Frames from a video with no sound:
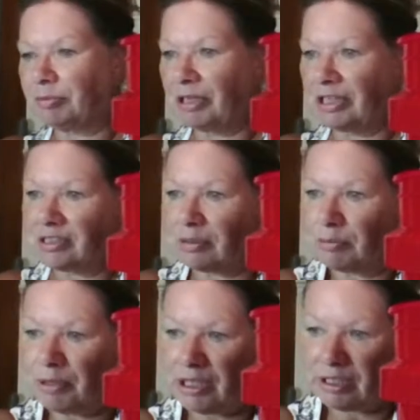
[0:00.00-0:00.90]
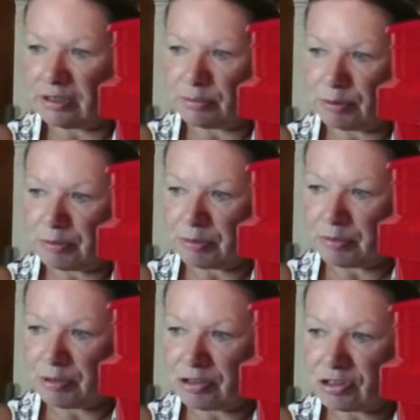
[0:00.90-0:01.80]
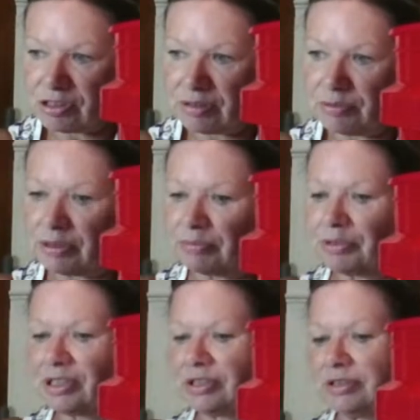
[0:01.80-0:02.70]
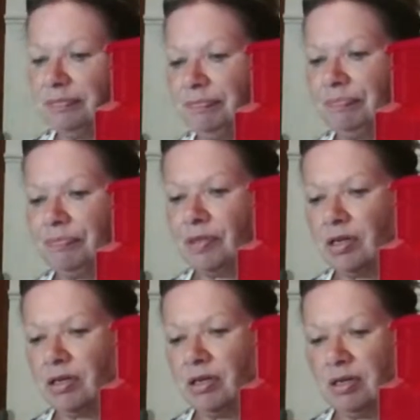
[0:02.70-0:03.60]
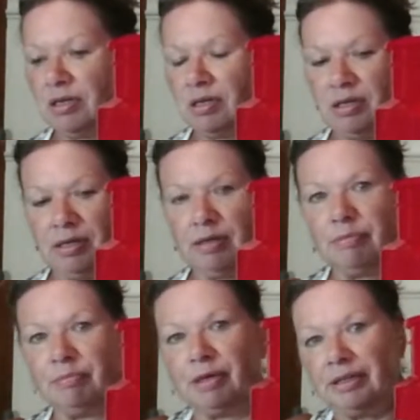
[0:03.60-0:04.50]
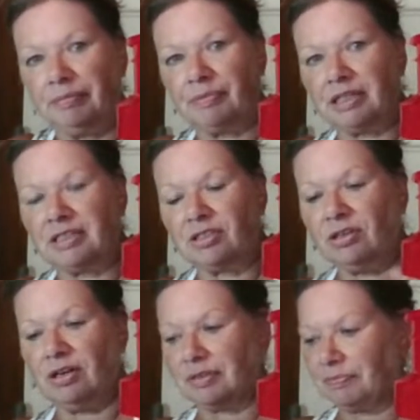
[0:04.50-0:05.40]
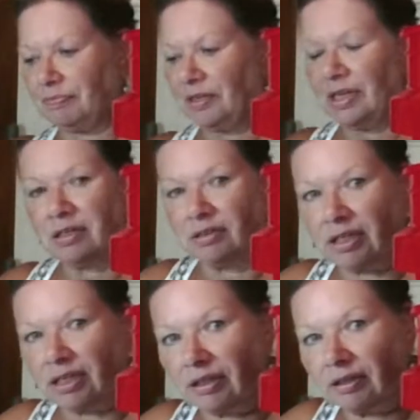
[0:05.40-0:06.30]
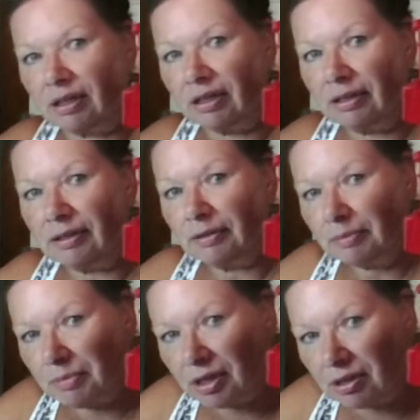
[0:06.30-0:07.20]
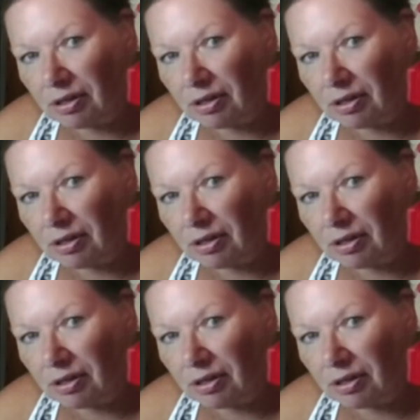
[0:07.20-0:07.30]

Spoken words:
plastic bag to put my brushes in when I'm done, but I did not. Okay, I'll